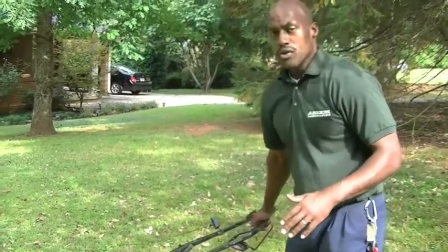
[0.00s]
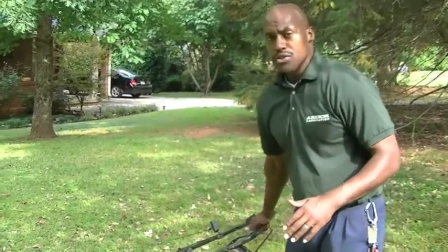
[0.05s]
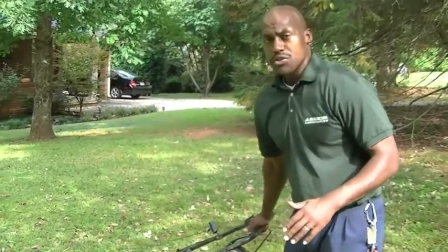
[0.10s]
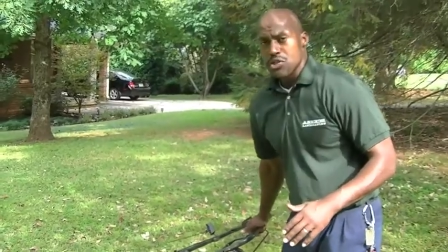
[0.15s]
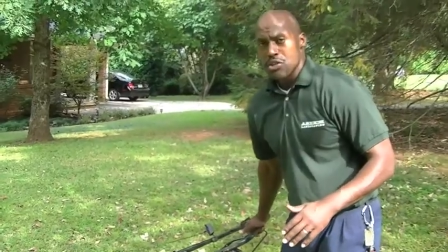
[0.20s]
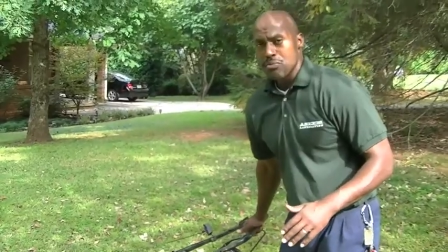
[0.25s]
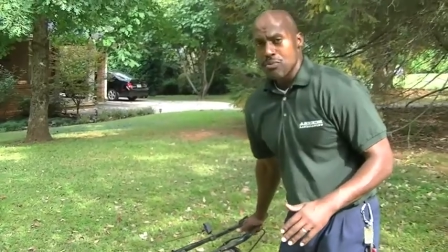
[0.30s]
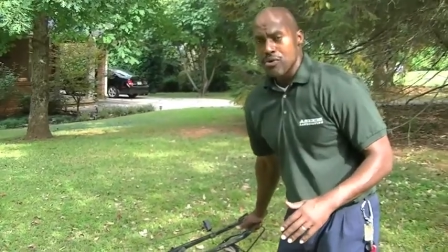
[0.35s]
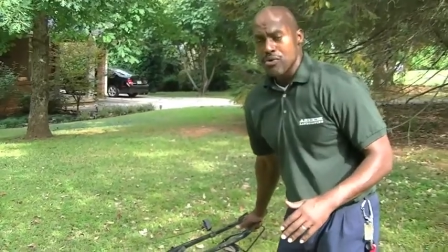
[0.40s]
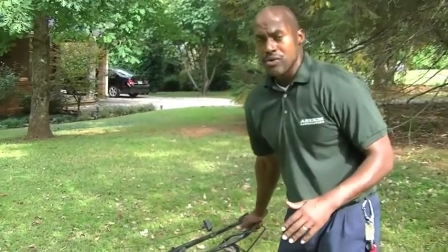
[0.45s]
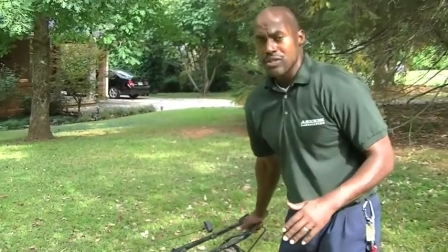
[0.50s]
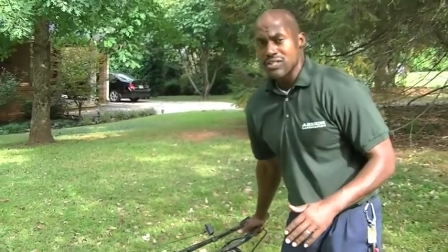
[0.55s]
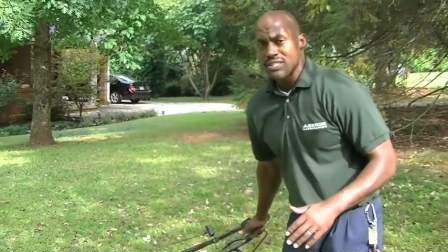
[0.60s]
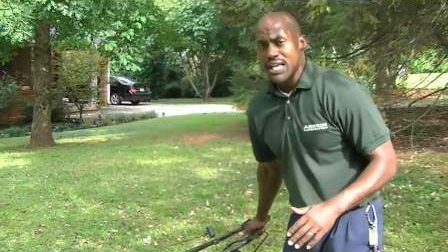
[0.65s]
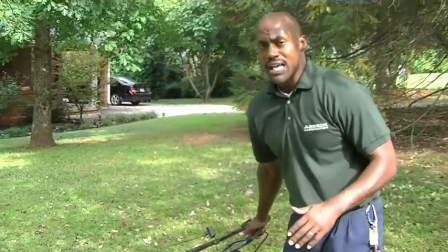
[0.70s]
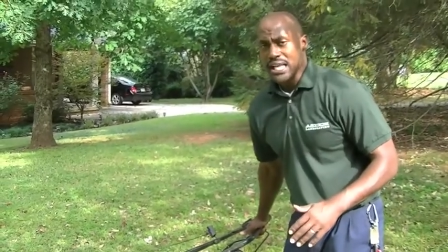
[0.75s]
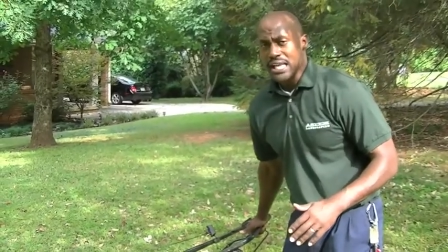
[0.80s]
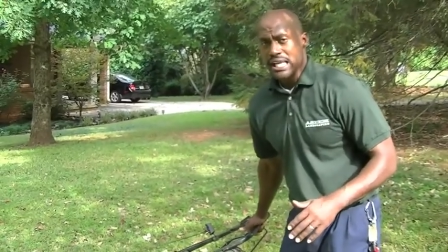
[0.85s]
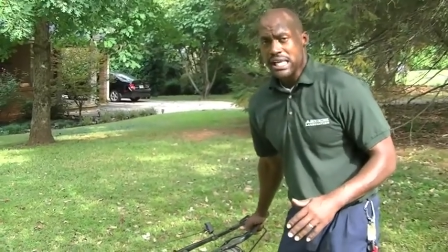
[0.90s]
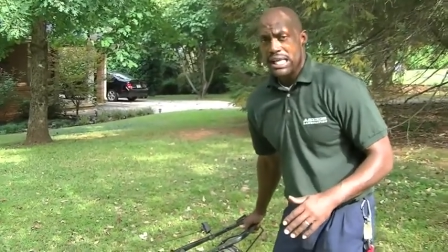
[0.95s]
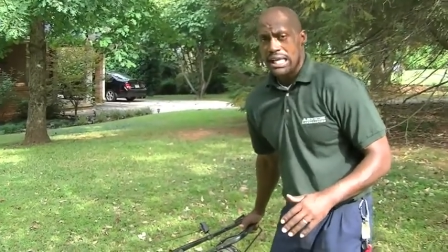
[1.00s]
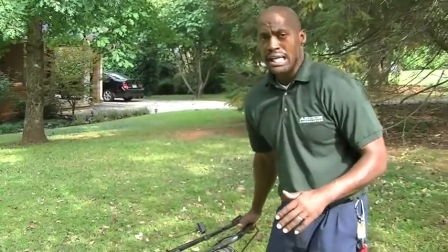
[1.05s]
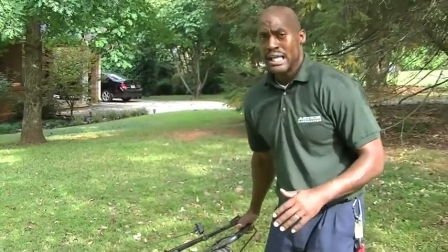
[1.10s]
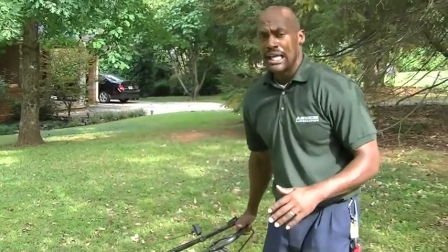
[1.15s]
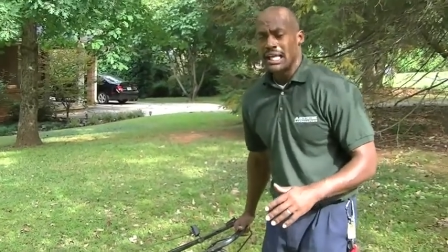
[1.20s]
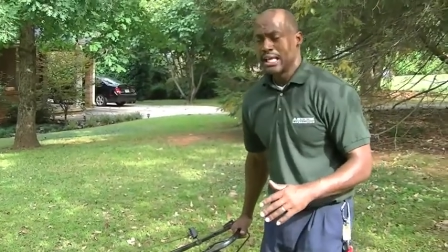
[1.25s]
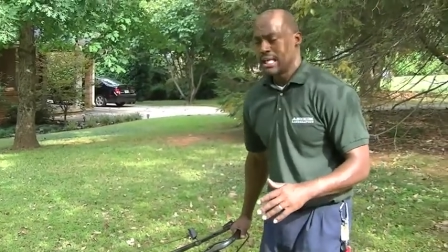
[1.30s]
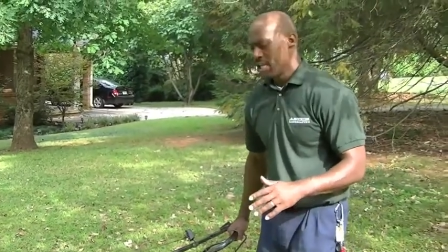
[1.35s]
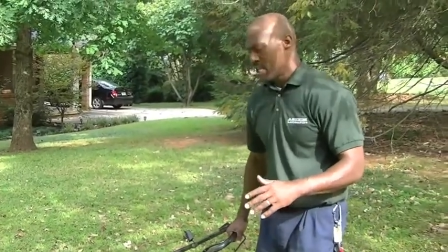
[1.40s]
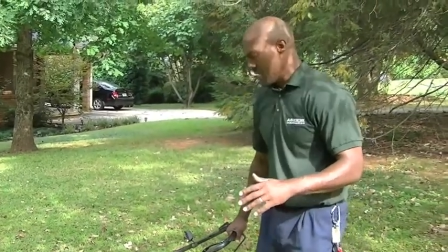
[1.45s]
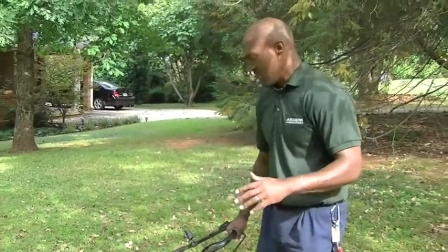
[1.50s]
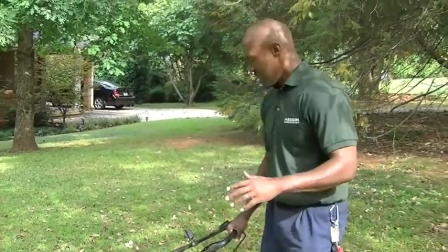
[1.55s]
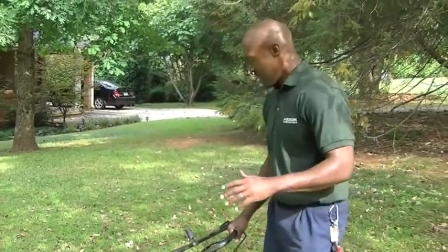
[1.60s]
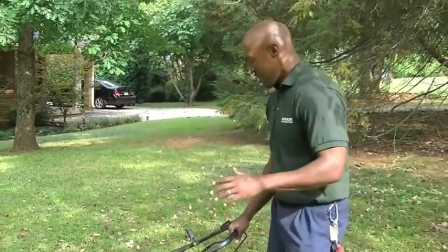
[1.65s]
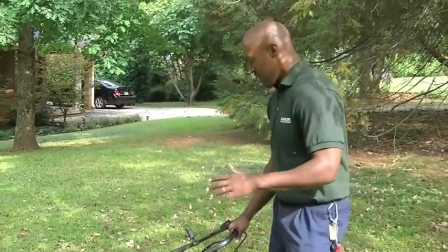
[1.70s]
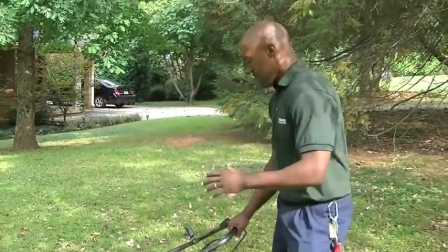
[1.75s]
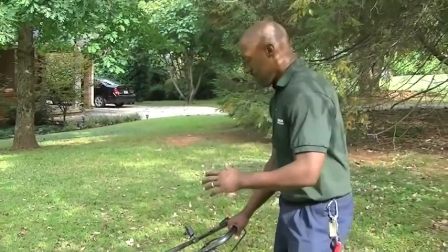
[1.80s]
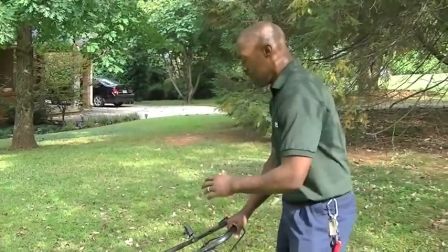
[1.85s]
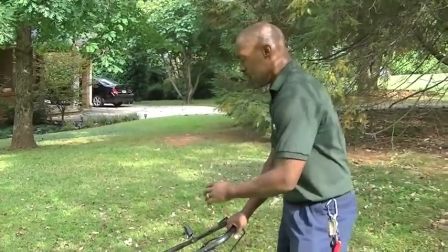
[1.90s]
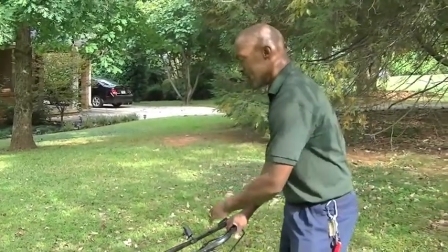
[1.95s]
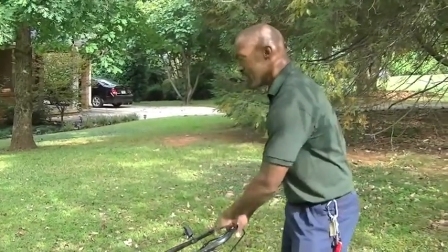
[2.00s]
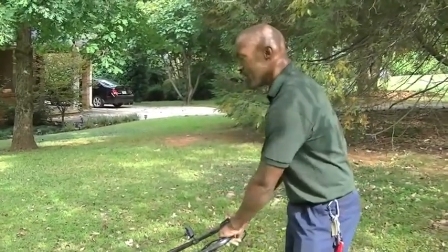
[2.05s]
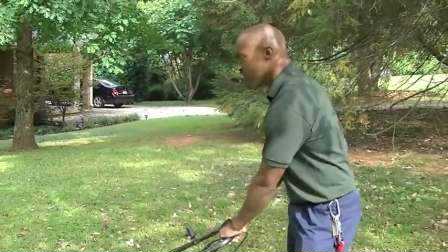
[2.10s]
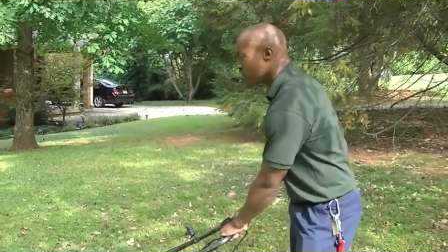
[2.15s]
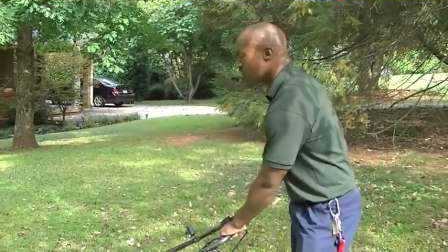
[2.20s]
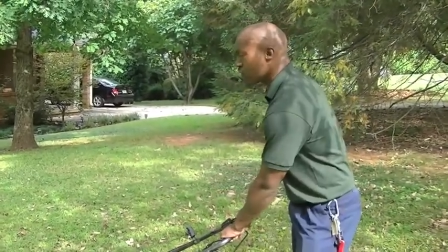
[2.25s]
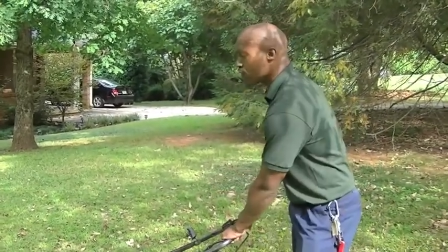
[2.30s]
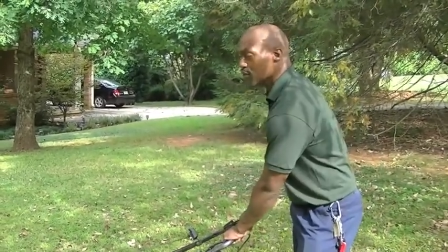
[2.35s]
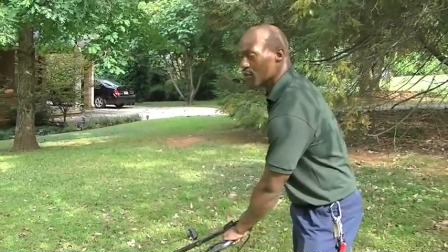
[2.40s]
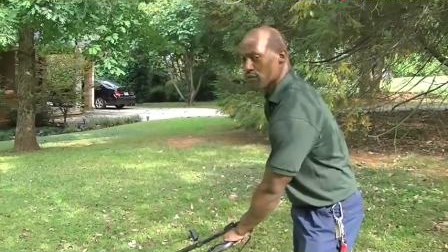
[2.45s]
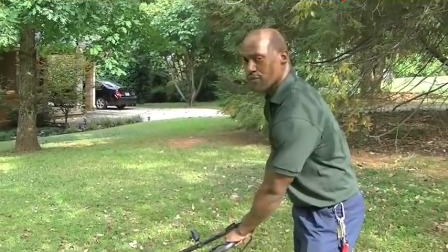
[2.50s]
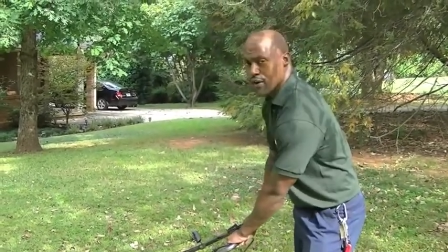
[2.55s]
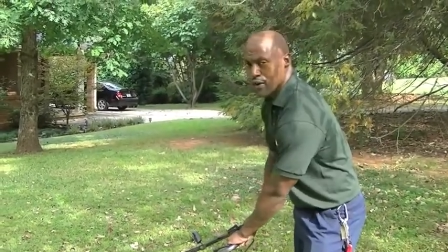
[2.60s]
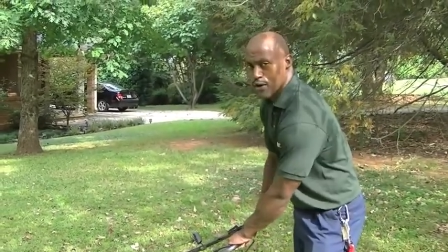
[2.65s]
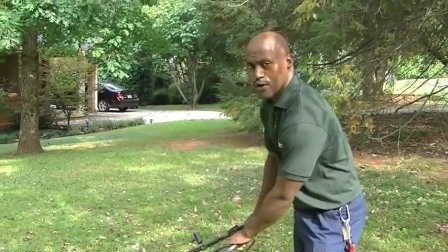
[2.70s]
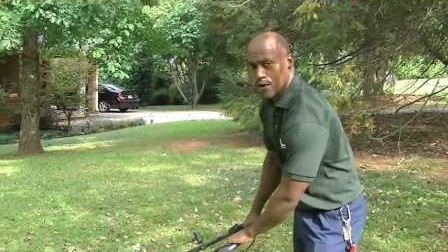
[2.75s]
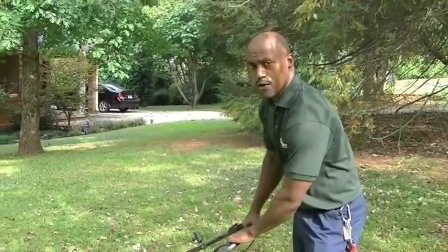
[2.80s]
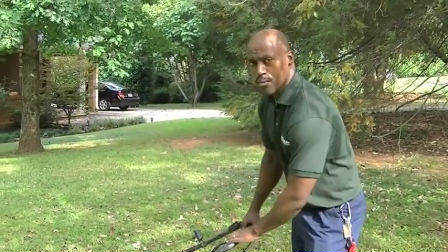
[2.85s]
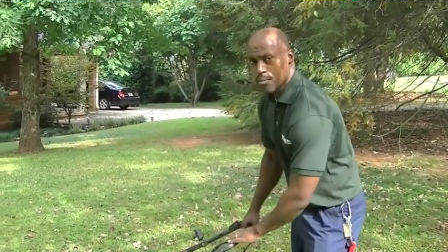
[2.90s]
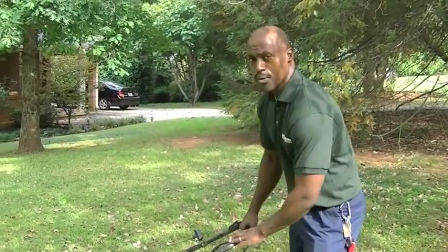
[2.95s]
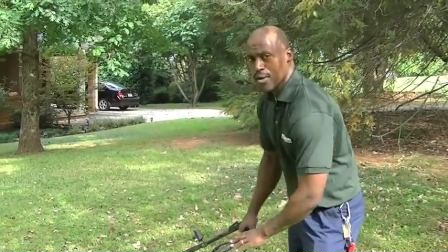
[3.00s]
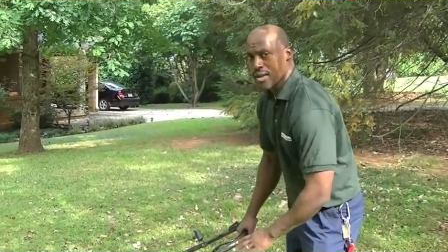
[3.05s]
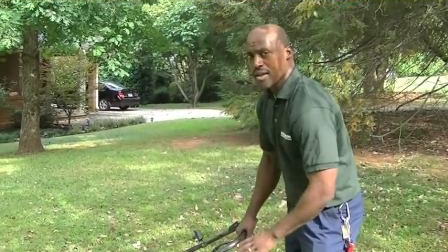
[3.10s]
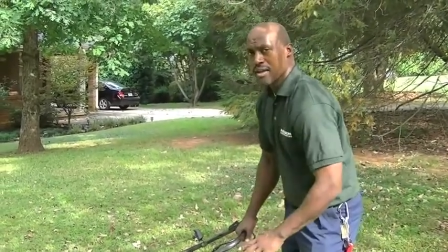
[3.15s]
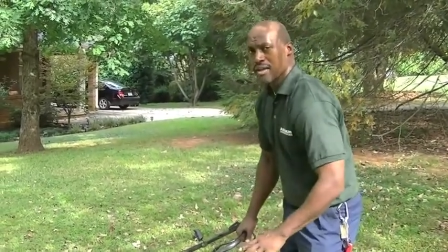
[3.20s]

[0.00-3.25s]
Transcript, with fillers: on to your mower steady, make sure it's firm,